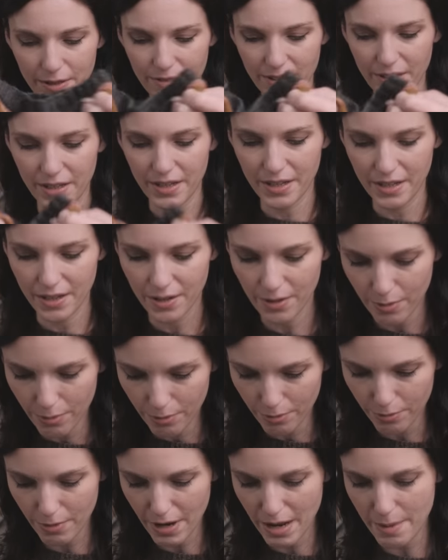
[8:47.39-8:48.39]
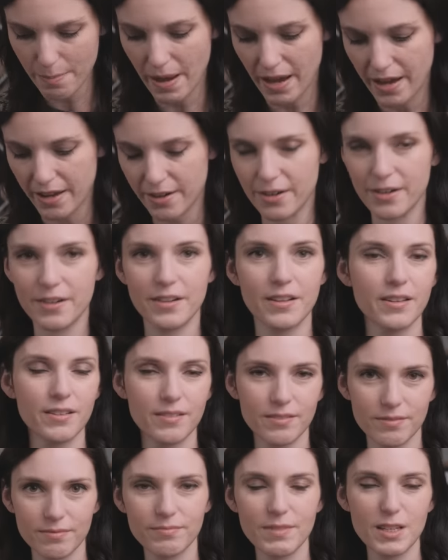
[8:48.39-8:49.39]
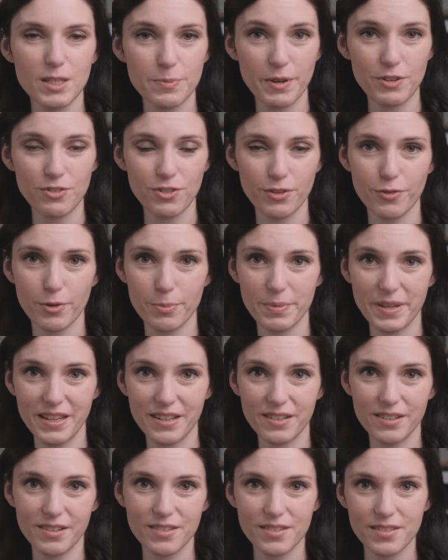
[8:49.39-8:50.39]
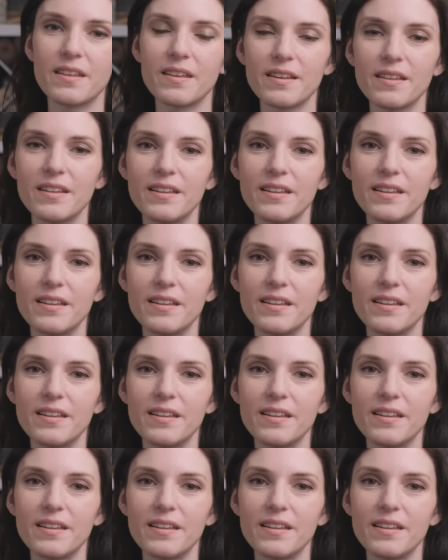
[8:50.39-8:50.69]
really great pattern, especially for beginners.